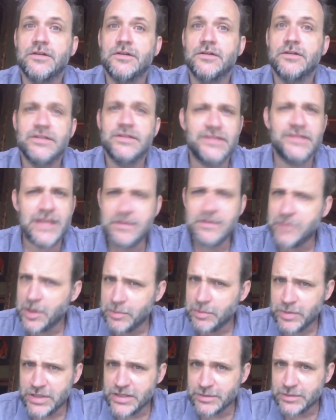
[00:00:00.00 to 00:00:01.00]
Same
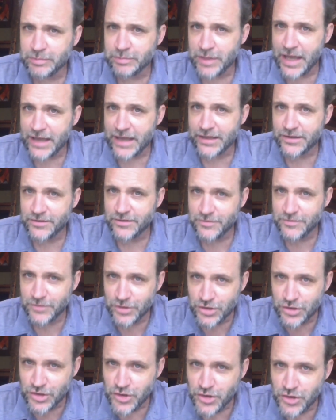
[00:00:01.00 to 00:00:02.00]
company as Black
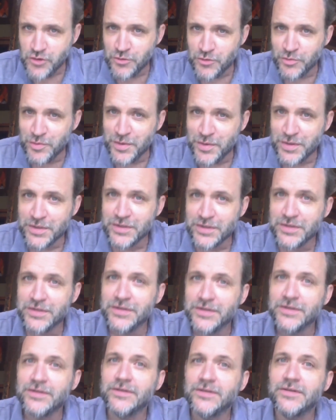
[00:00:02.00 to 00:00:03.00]
Cube,
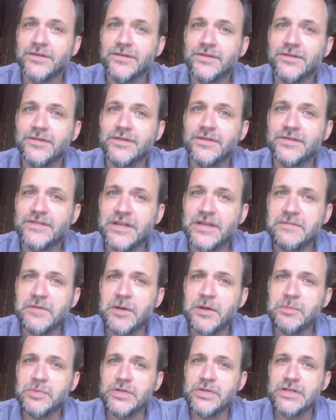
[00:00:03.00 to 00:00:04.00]
the same
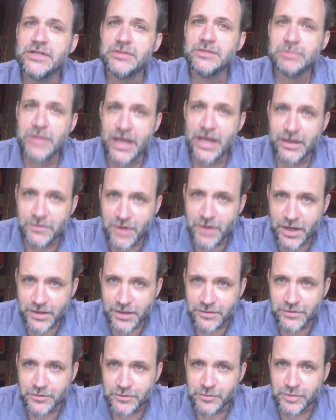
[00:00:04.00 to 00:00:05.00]
company as BlackRock
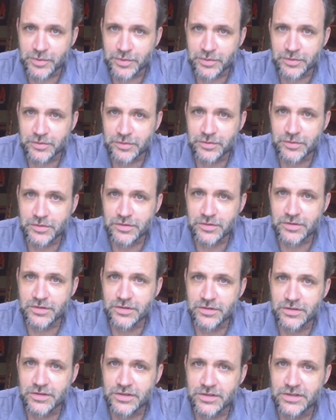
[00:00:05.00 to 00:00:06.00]
Group,
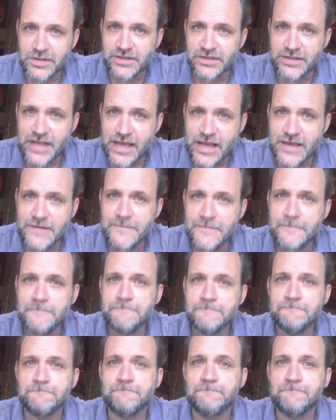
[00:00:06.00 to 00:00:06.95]
the same,